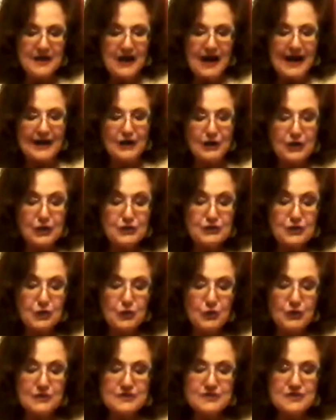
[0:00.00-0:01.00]
I heard the
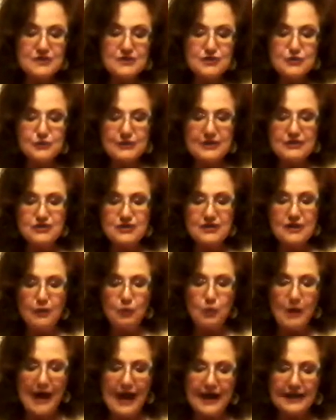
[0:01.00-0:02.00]
horses screech, and the
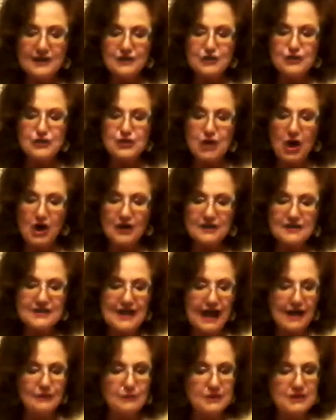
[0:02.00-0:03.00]
wagon jarred
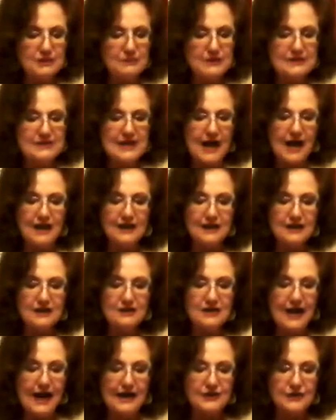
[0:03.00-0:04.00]
down with a metallic
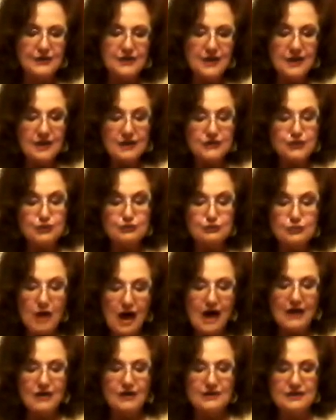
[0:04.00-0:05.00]
clatter to
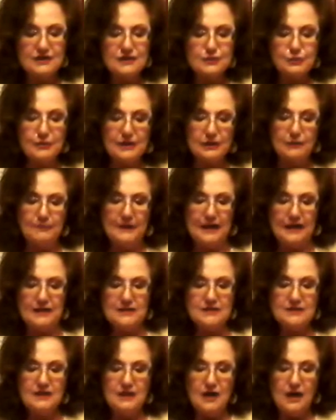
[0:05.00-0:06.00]
rock on its
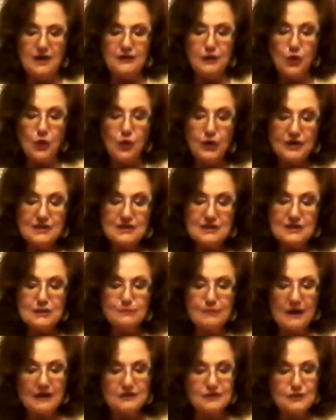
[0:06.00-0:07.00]
wheelbase. The horses
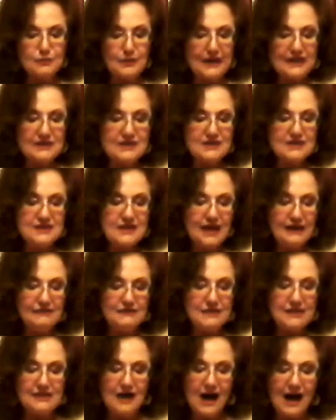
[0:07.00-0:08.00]
bucked away to
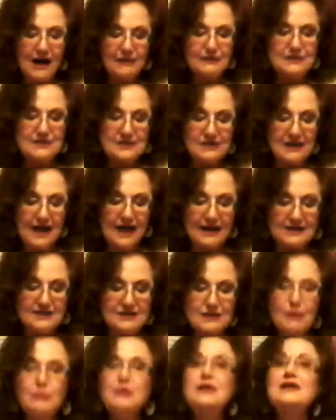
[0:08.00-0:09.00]
safety, and I was glad
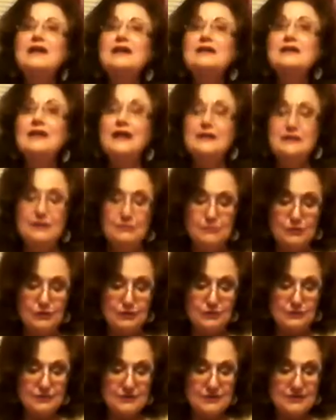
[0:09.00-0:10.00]
someone had let them
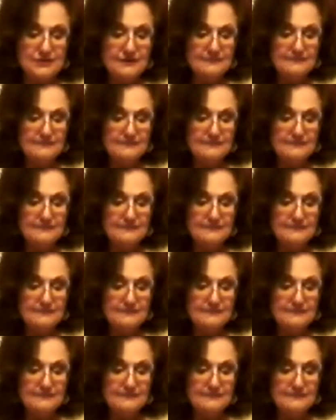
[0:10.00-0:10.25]
loose.